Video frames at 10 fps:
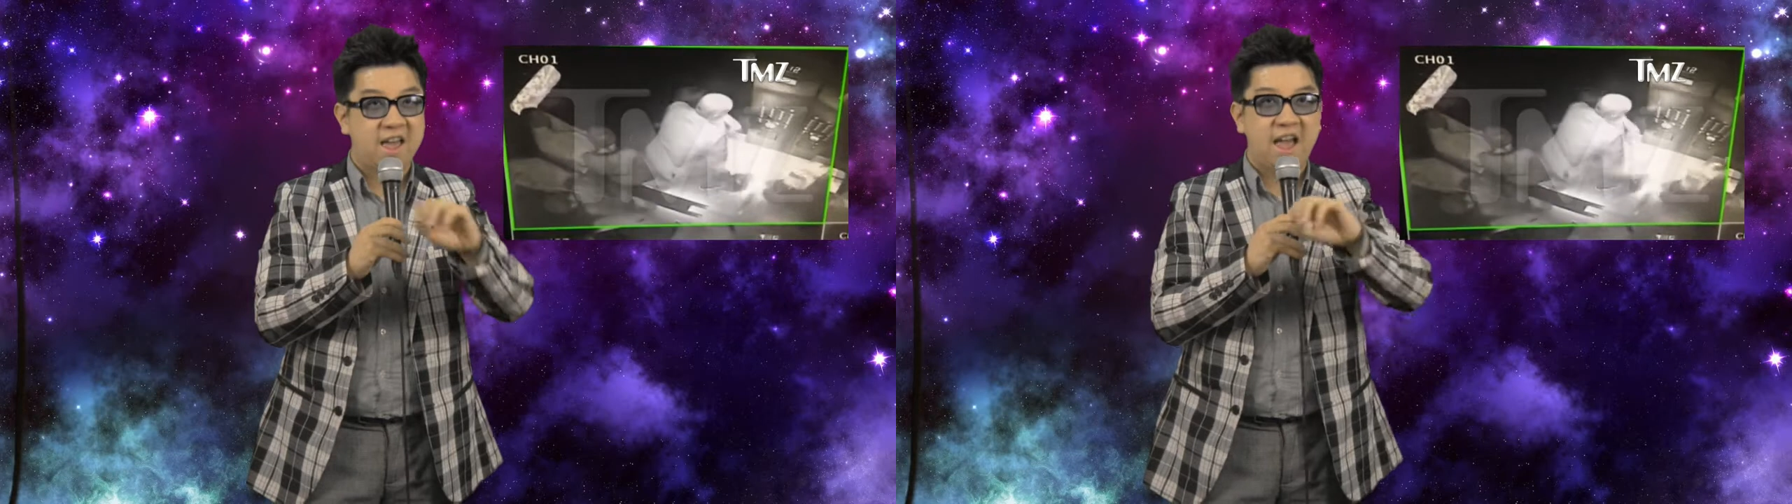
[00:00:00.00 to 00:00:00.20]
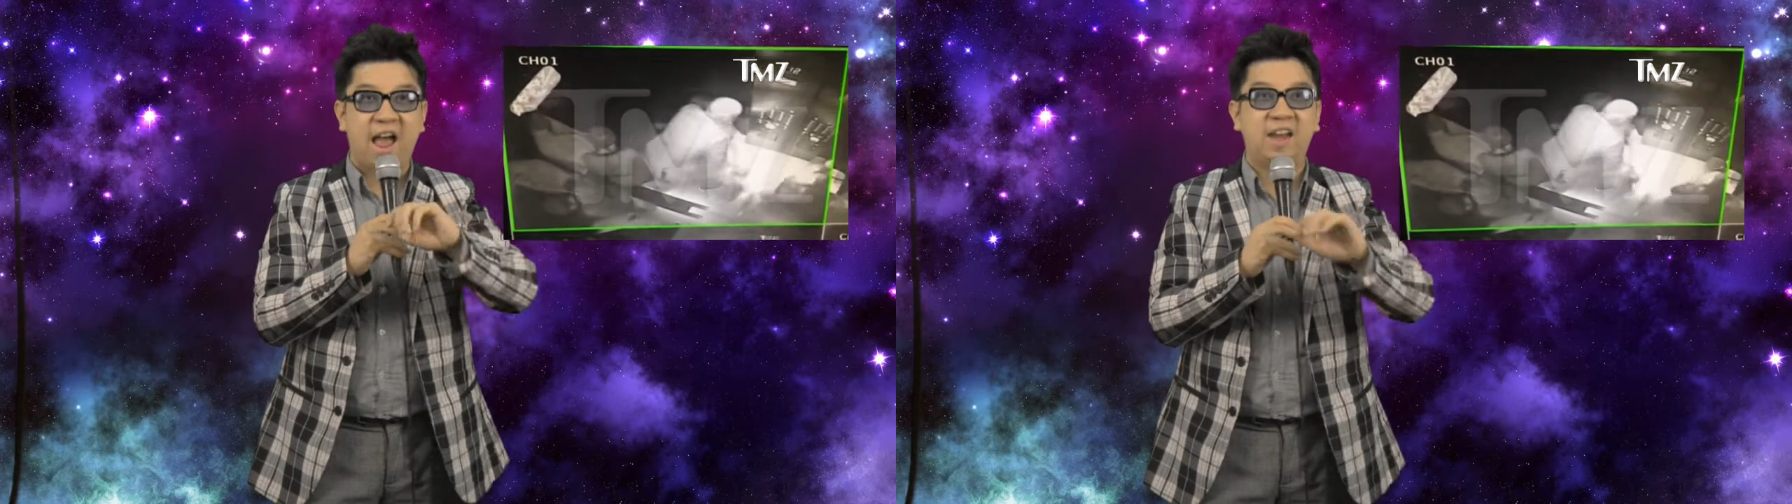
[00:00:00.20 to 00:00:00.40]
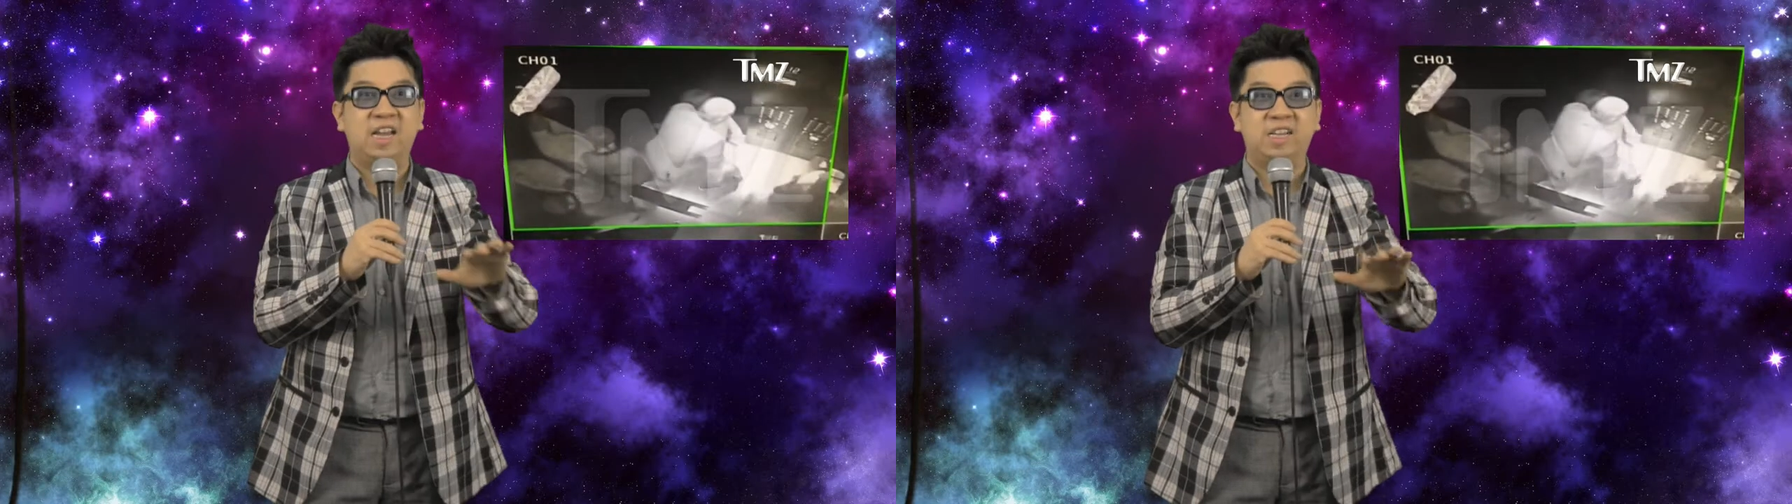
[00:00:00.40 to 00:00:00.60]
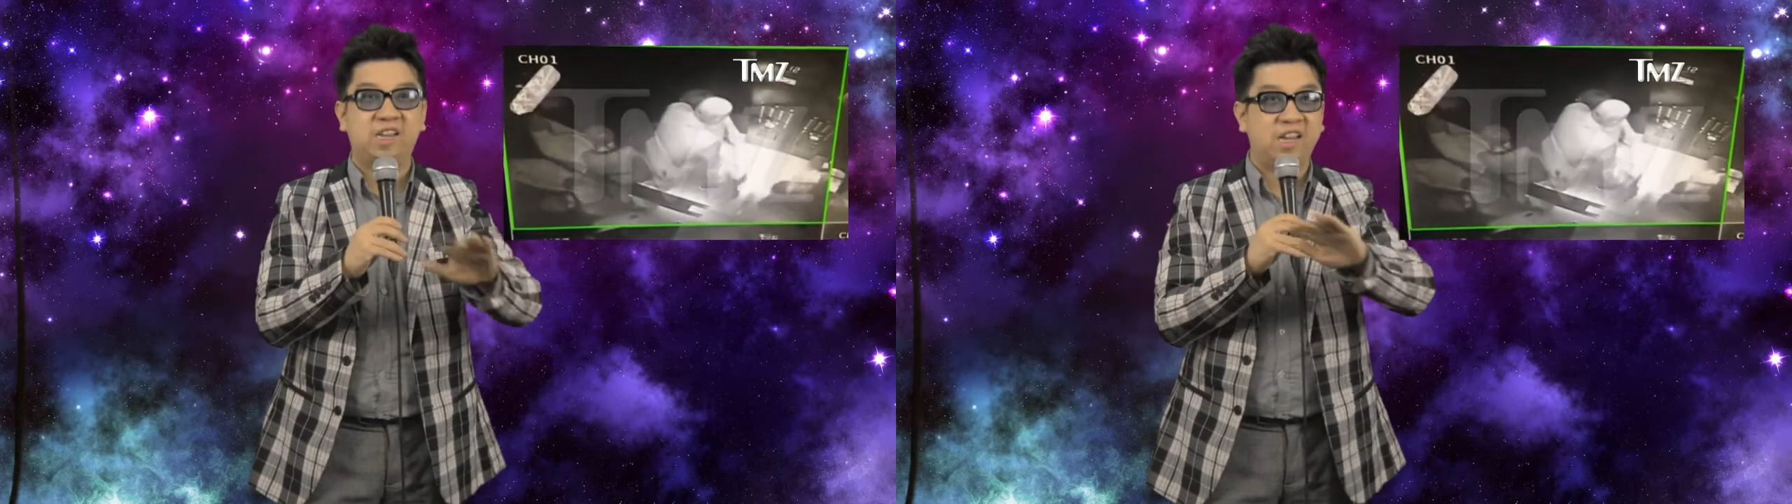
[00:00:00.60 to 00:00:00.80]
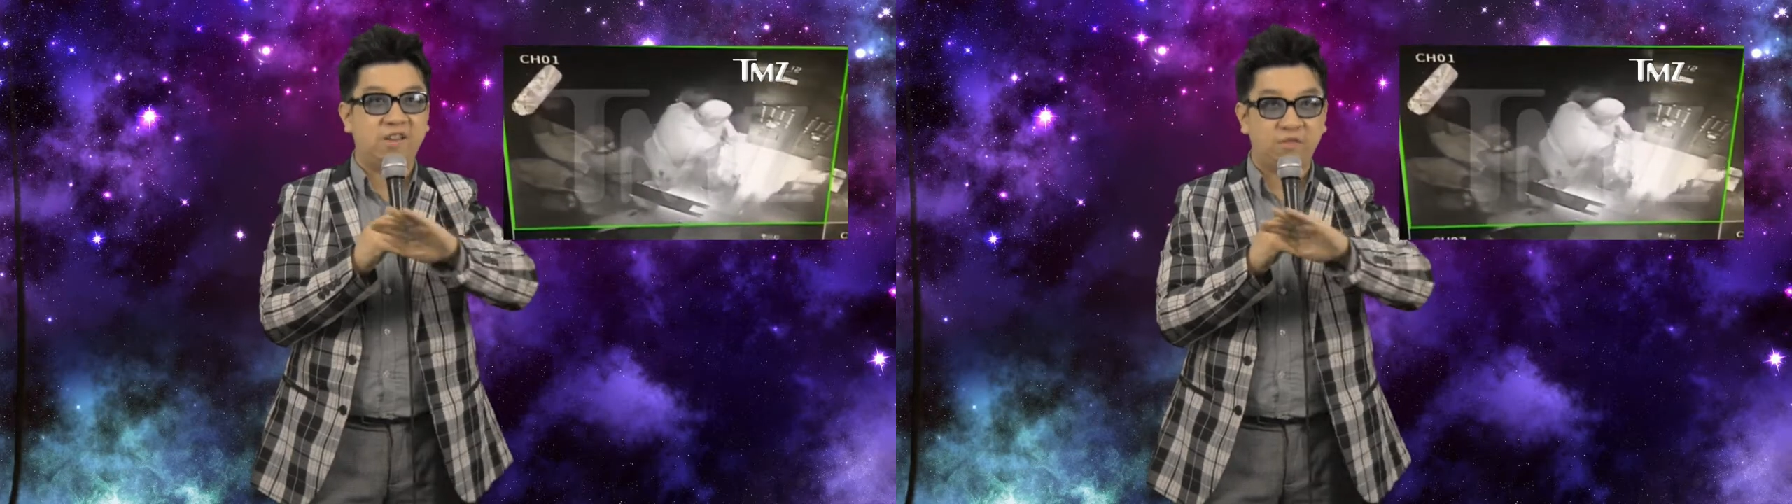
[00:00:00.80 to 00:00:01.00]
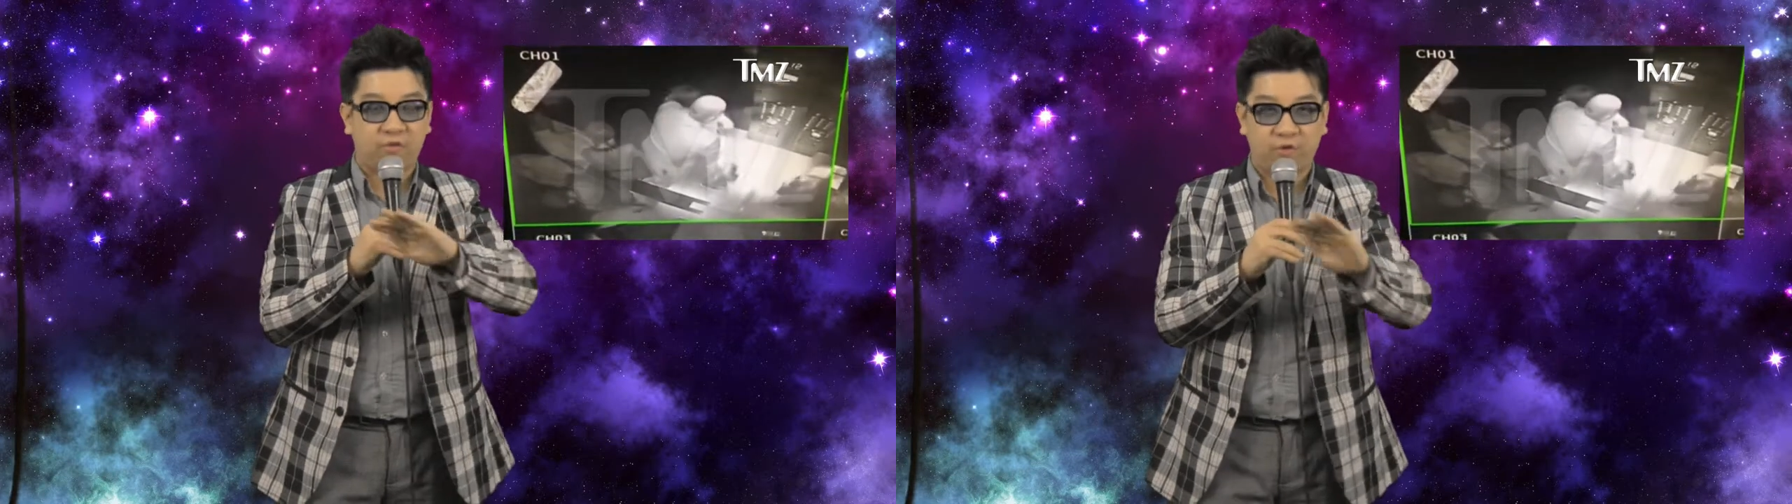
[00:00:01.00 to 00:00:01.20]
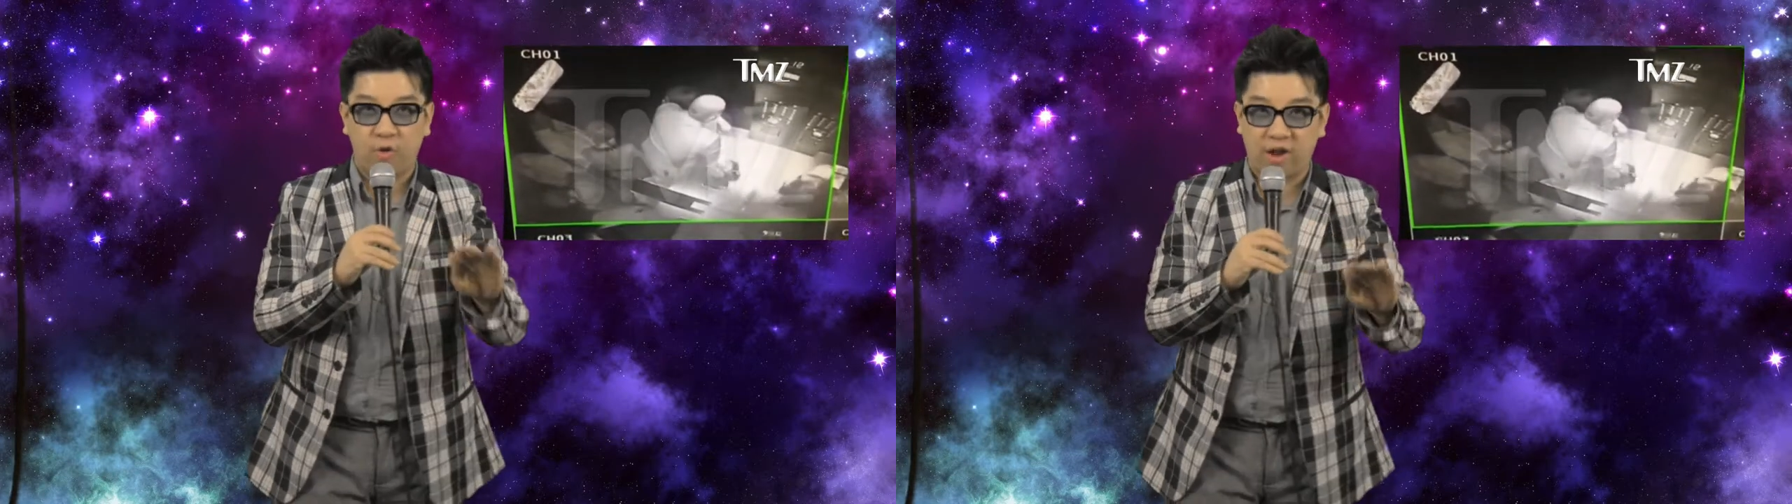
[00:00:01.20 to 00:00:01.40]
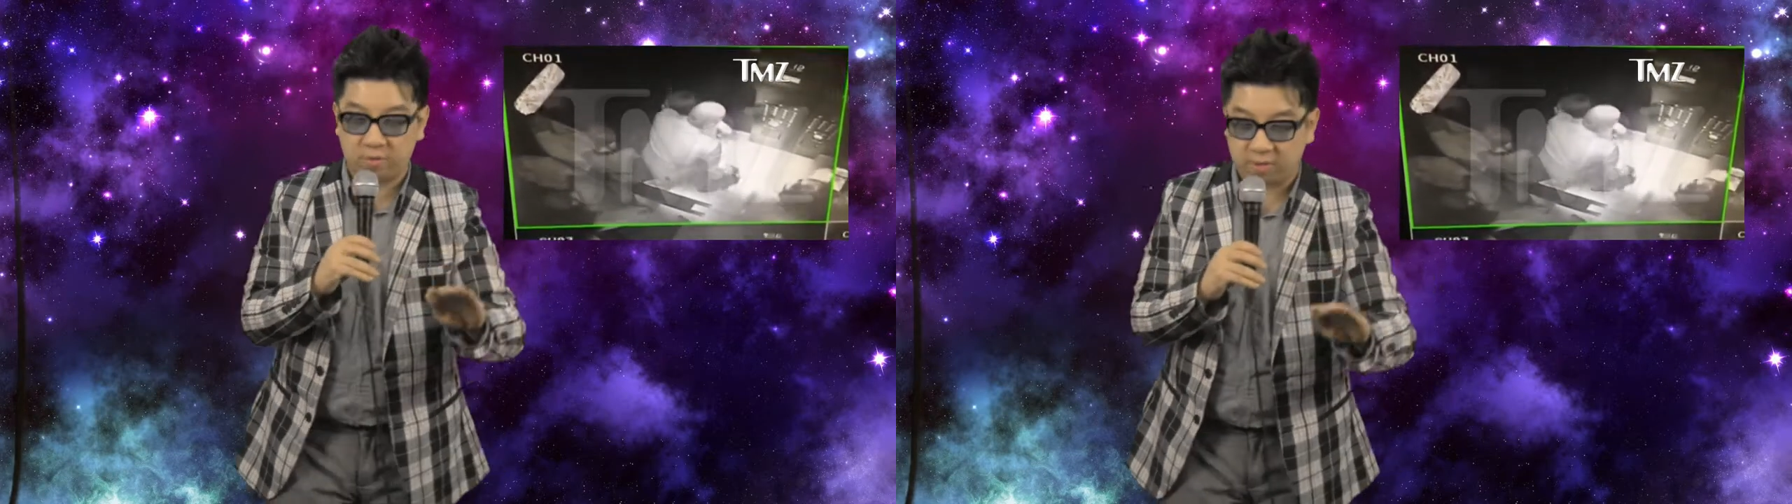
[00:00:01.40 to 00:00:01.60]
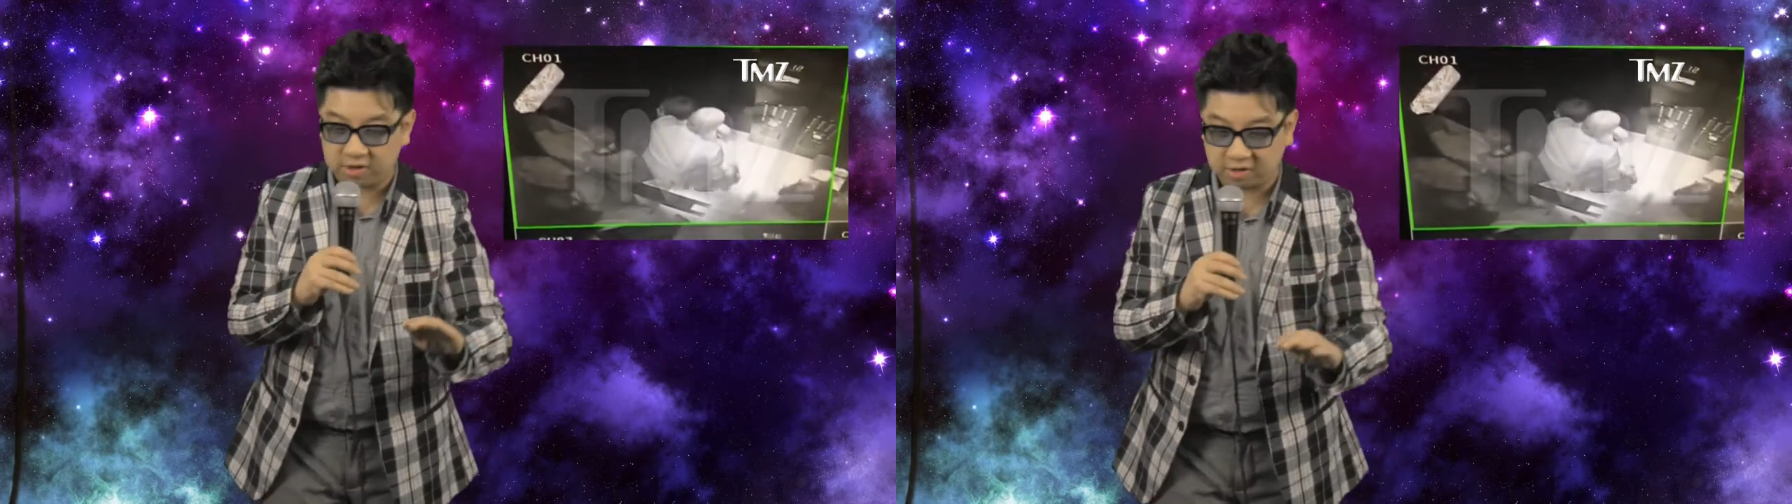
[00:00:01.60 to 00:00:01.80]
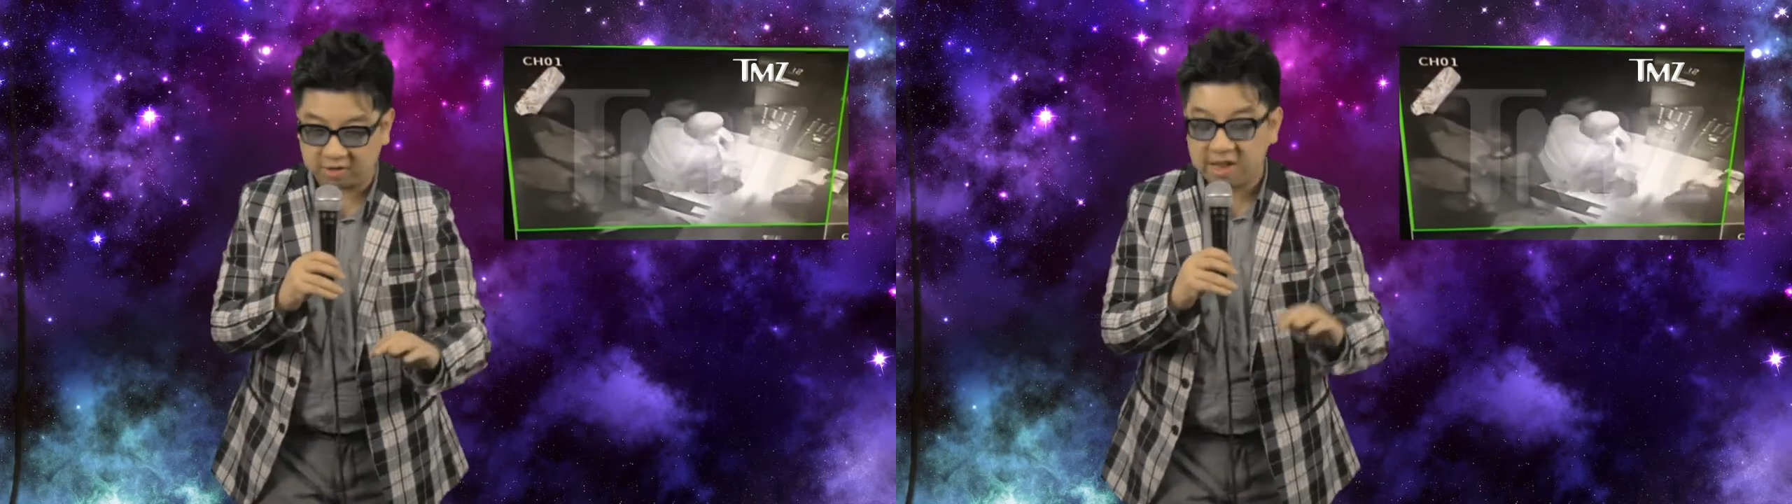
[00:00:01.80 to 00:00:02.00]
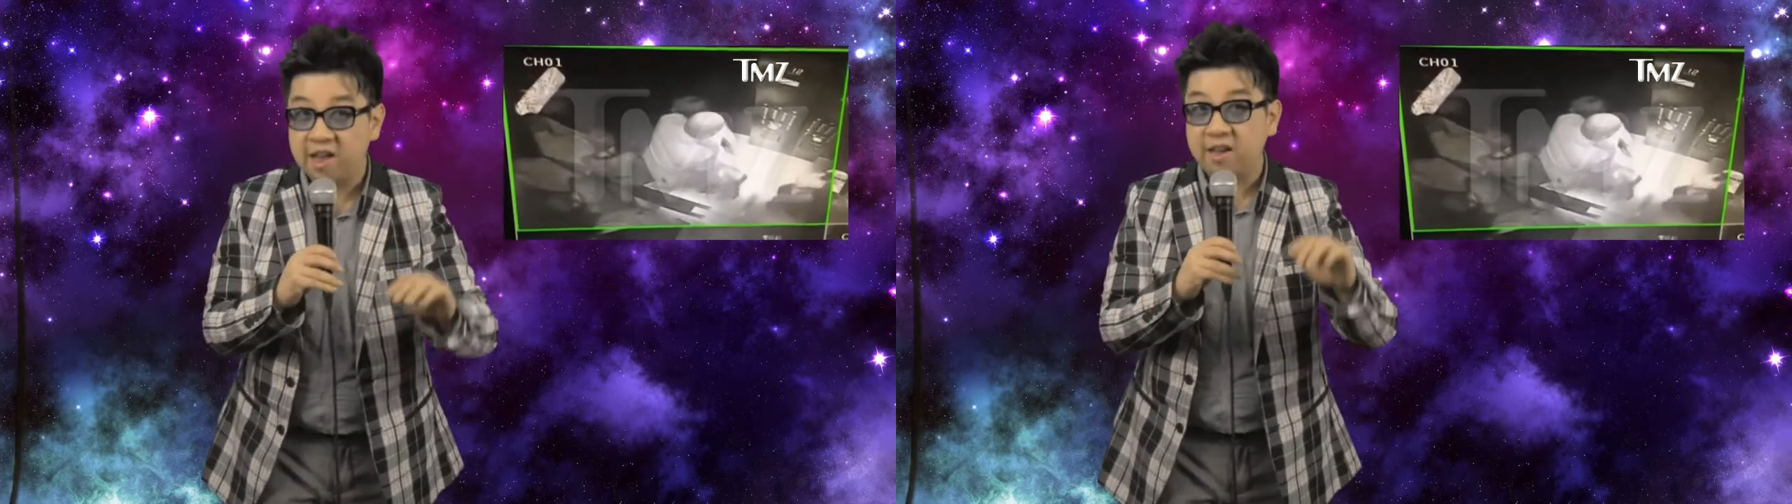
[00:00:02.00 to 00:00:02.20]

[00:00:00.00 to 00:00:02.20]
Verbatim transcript: and he didn't even throw any punches.